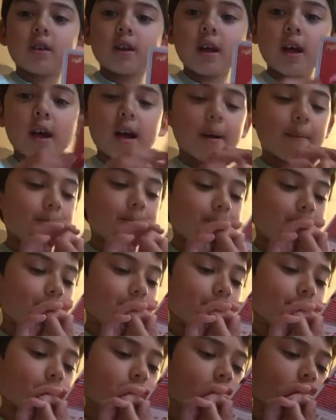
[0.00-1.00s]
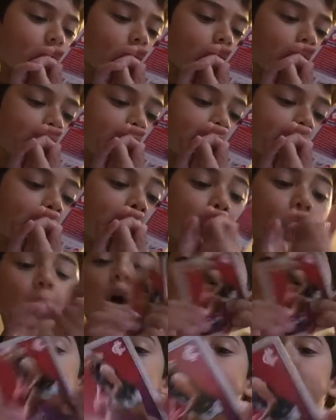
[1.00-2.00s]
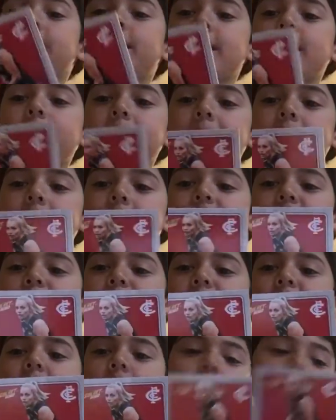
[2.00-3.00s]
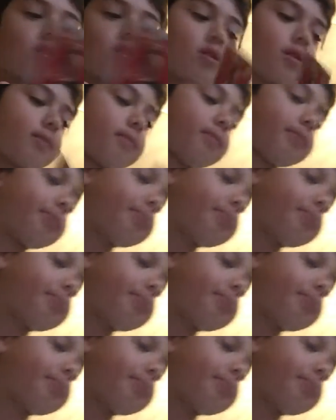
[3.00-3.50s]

um, sarah hosking from Carlton.